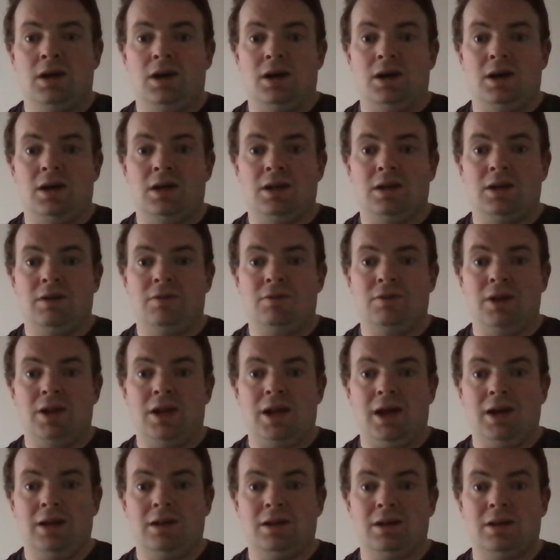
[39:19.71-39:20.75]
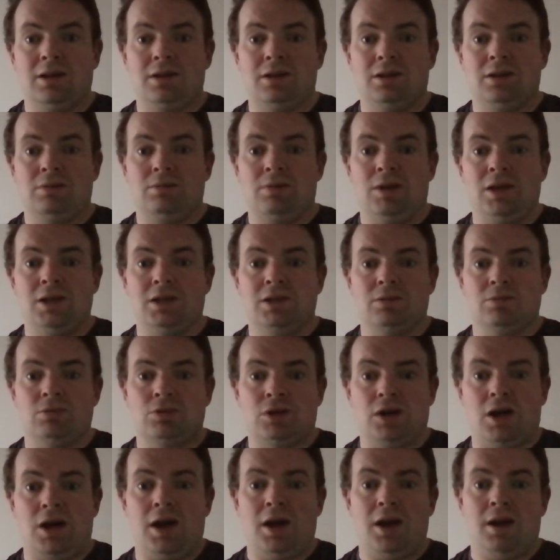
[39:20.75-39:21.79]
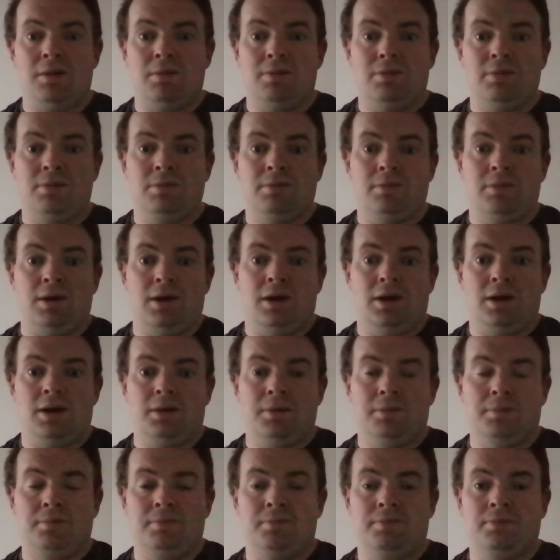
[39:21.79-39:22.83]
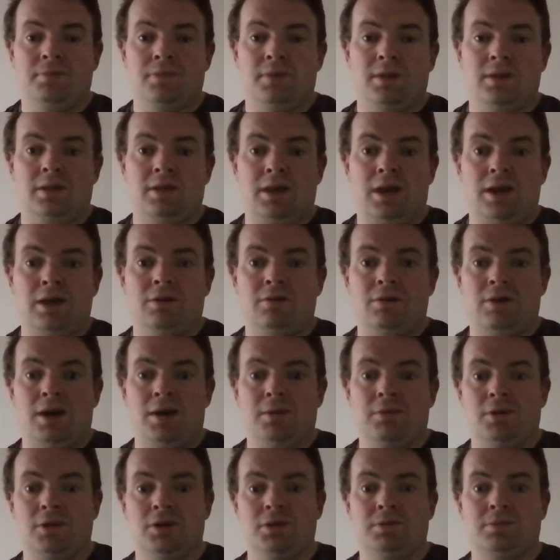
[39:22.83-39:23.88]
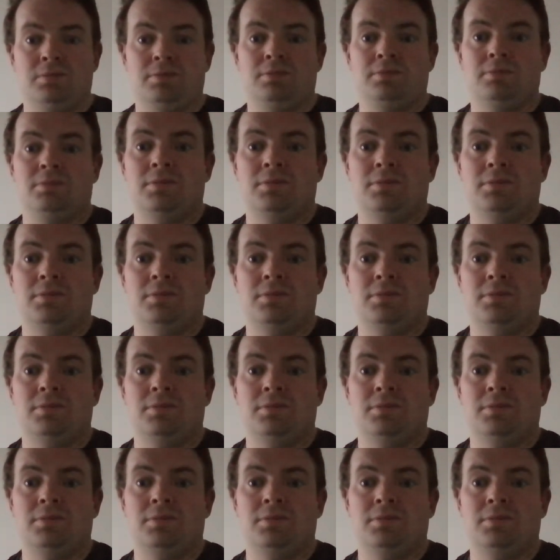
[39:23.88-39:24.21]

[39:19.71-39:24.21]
And if you liked it, please subscribe. Thank you very much.